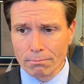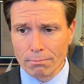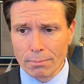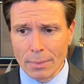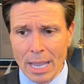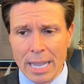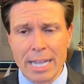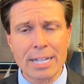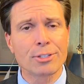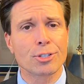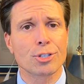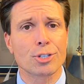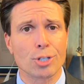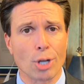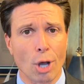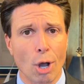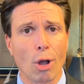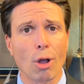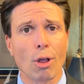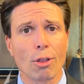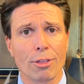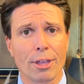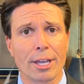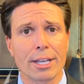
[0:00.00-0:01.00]

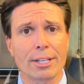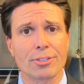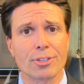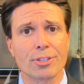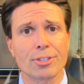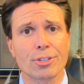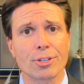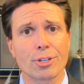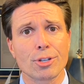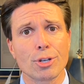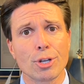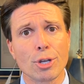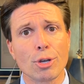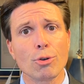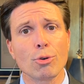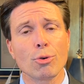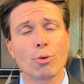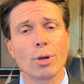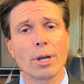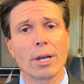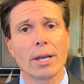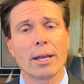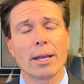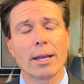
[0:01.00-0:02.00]
install this new
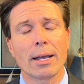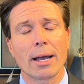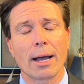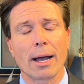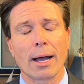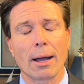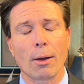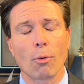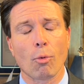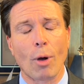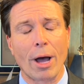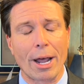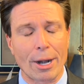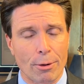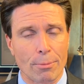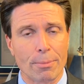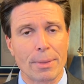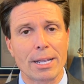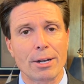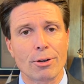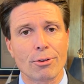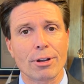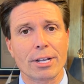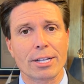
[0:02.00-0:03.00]
water
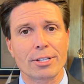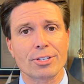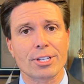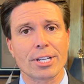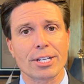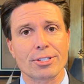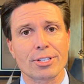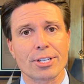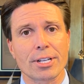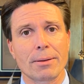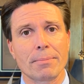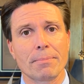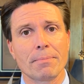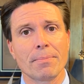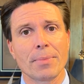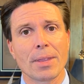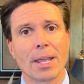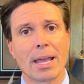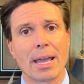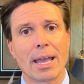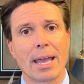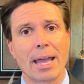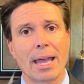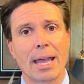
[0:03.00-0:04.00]
metering system
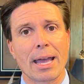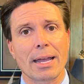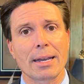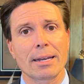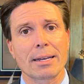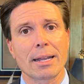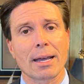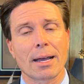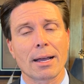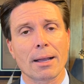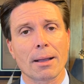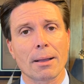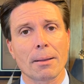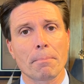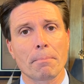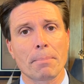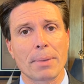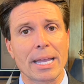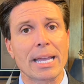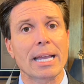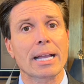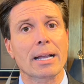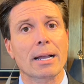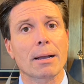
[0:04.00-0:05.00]
and
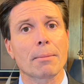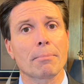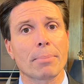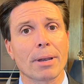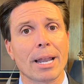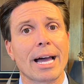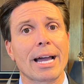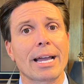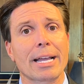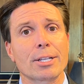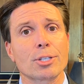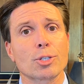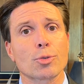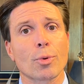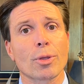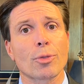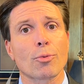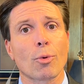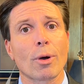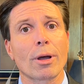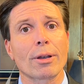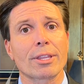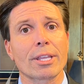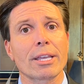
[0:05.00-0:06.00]
be in compliance with
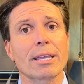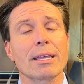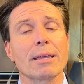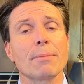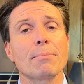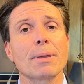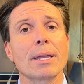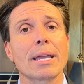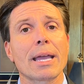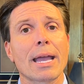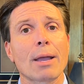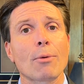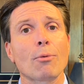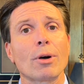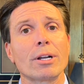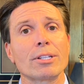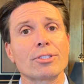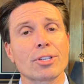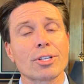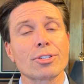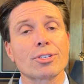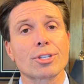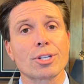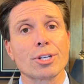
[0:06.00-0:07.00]
what the EPA
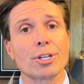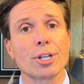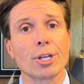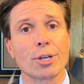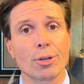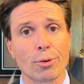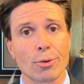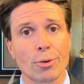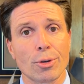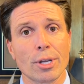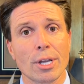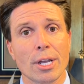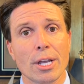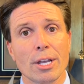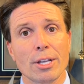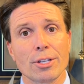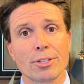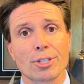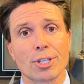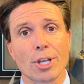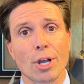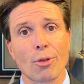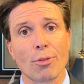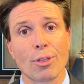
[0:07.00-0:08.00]
wants us to do.
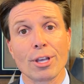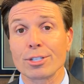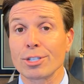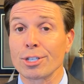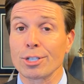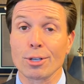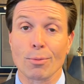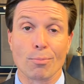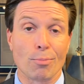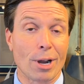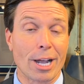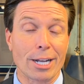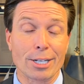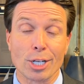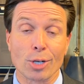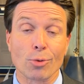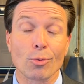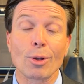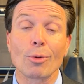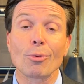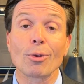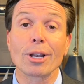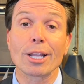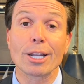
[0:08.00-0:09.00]
So this is a project
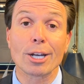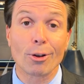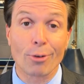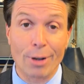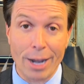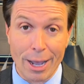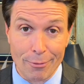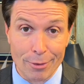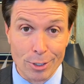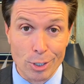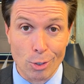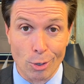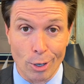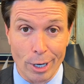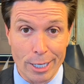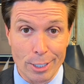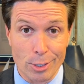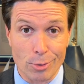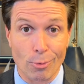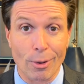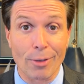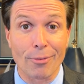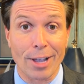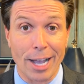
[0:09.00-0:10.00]
we really don't have a
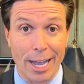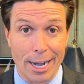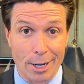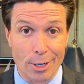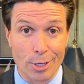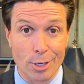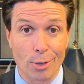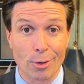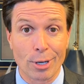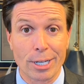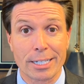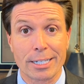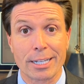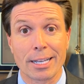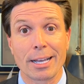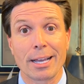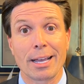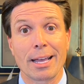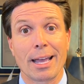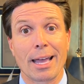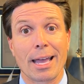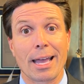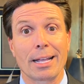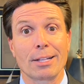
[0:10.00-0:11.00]
choice. We've got to do it,
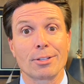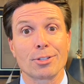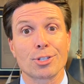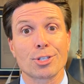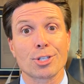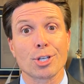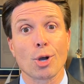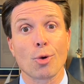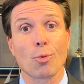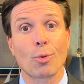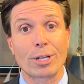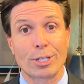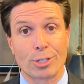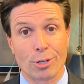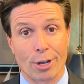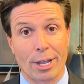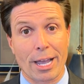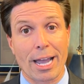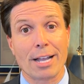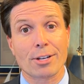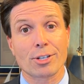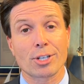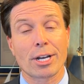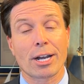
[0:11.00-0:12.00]
and so we took
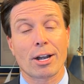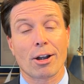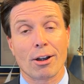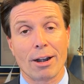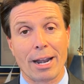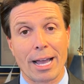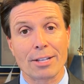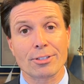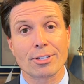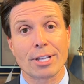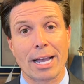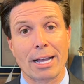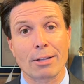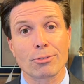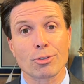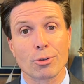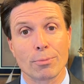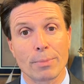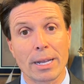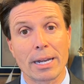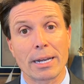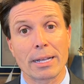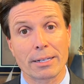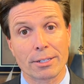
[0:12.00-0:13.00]
action in our last council
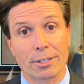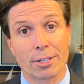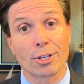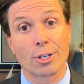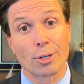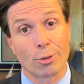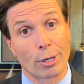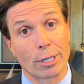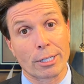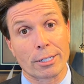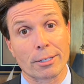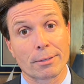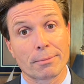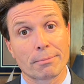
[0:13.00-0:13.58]
meeting to do it.